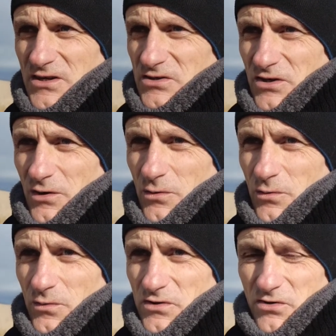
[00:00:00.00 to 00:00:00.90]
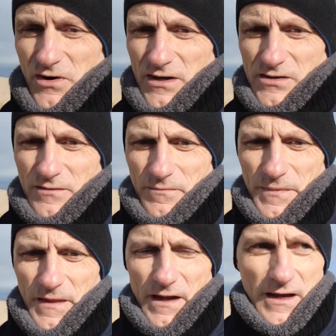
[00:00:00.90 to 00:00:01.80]
So it's great
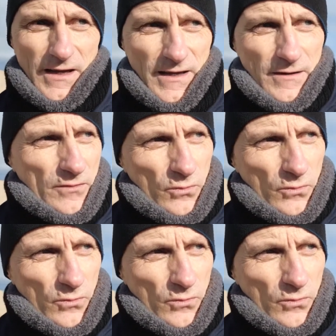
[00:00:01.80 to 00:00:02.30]
here.